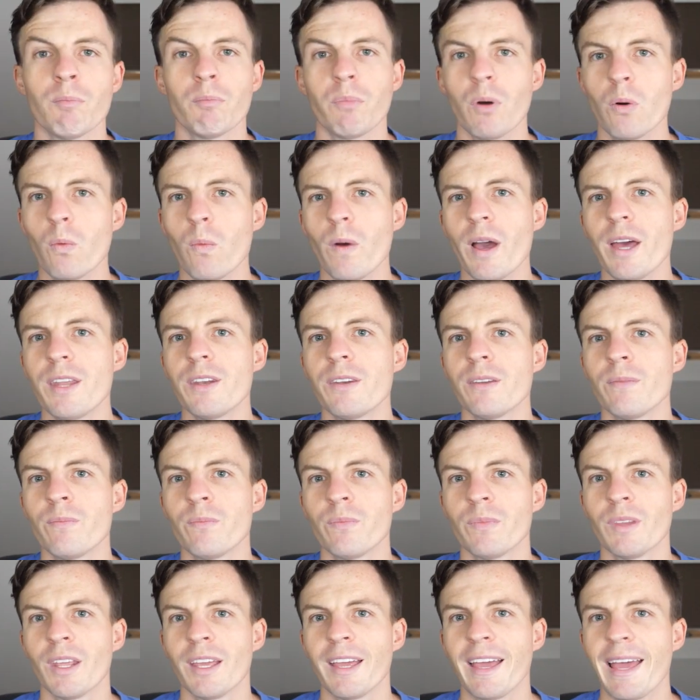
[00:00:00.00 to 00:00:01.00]
But when
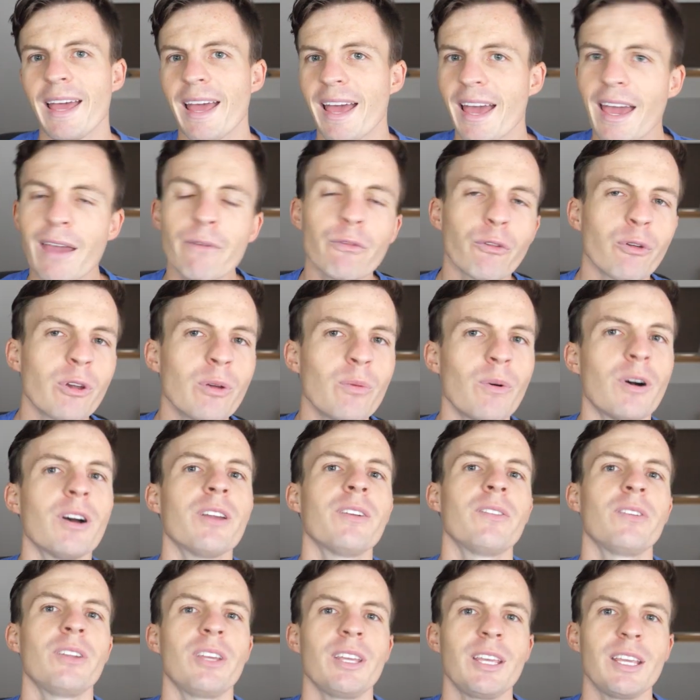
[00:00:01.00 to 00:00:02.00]

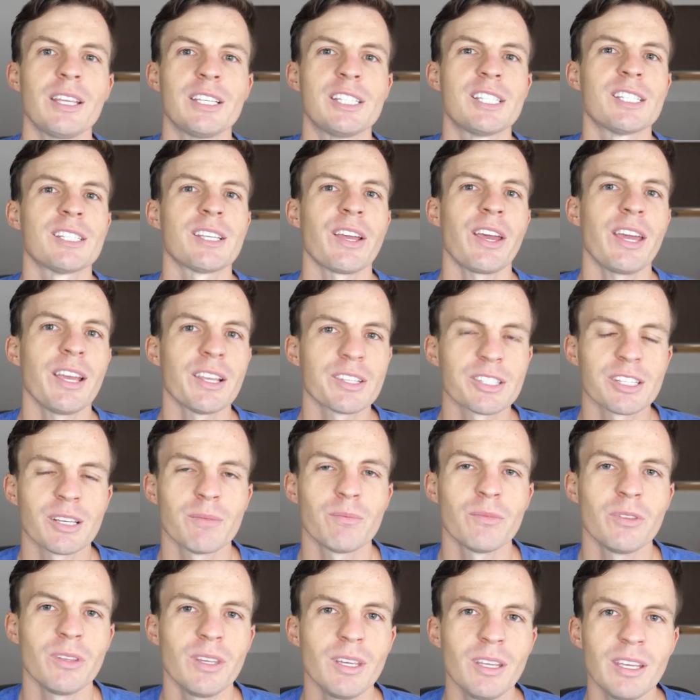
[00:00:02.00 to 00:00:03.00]
everyone is saying
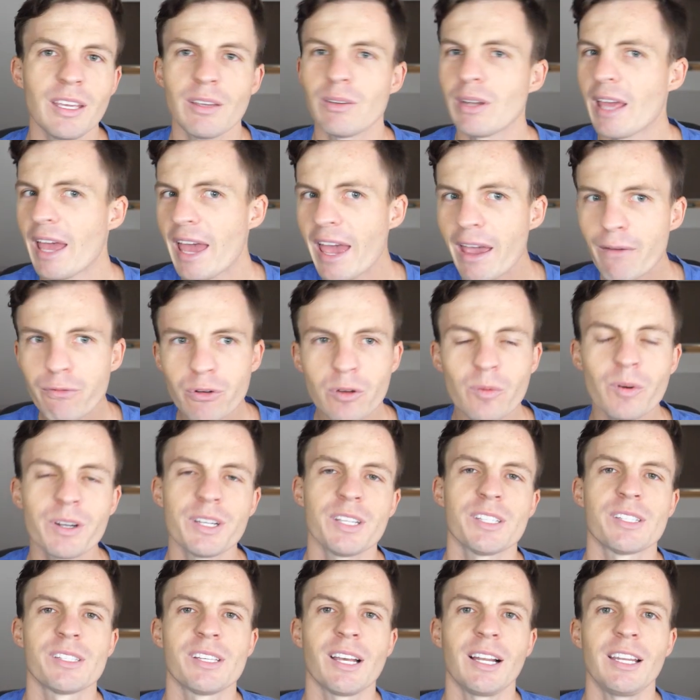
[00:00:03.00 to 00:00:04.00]
something and everyone
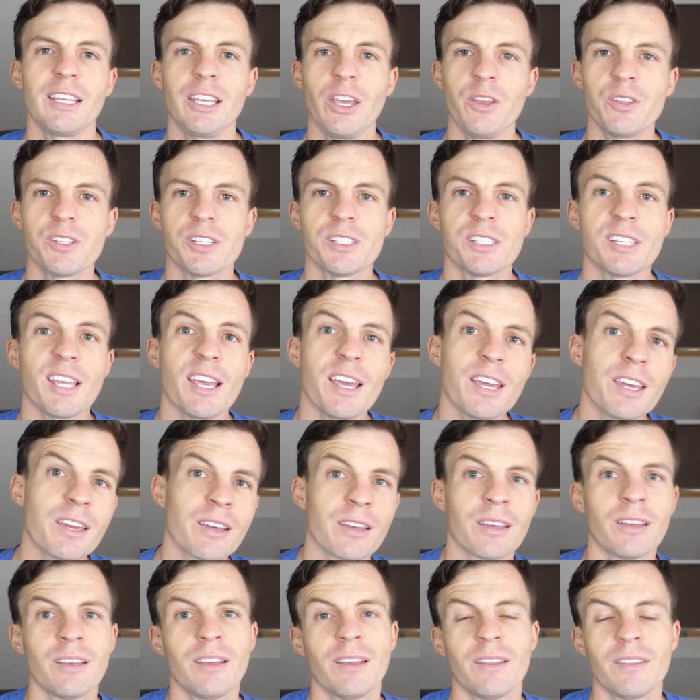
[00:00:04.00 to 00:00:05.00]
is telling you to zig,
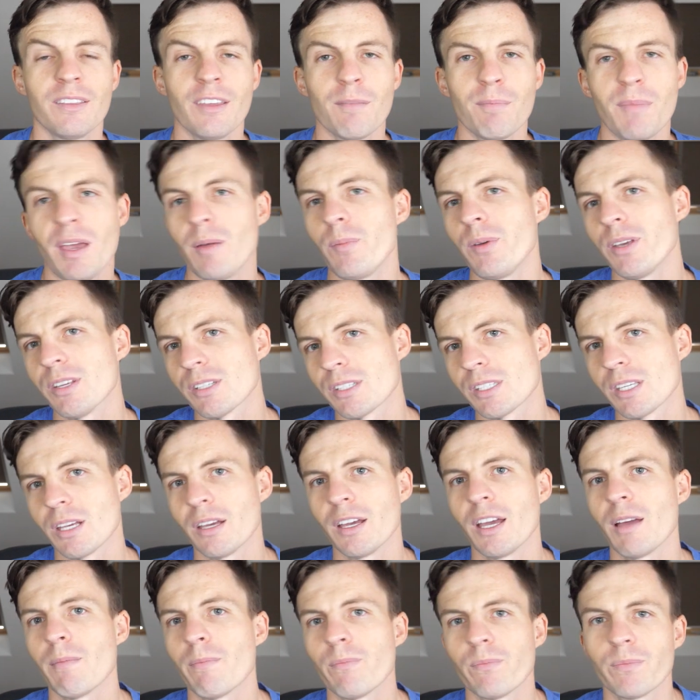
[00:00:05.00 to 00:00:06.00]
then maybe it's
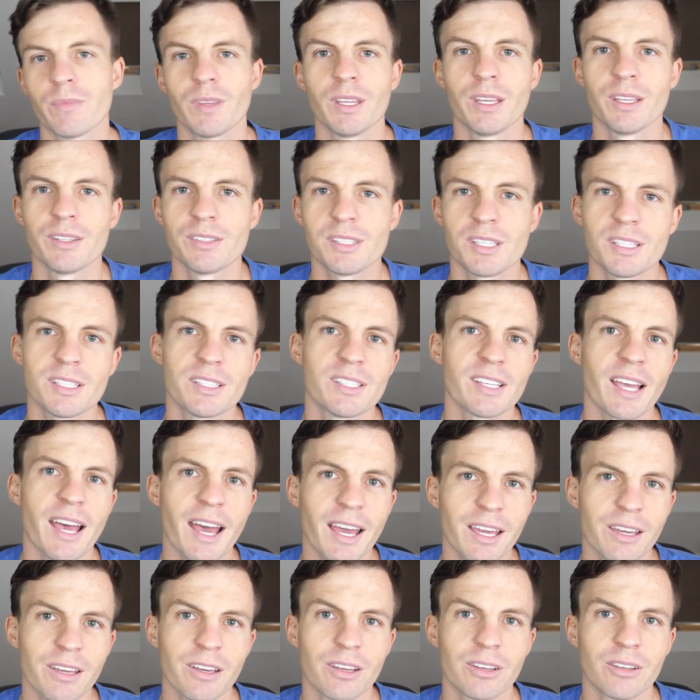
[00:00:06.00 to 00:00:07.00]
time to
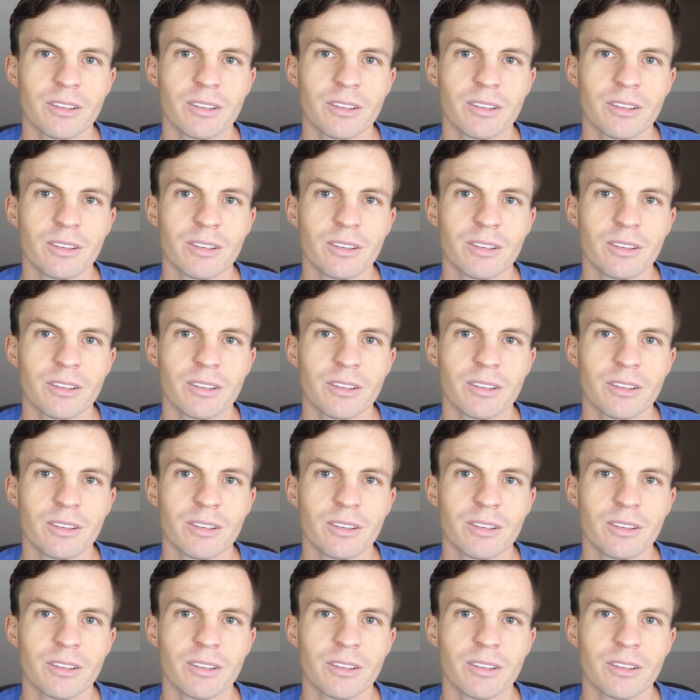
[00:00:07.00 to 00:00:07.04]
zag.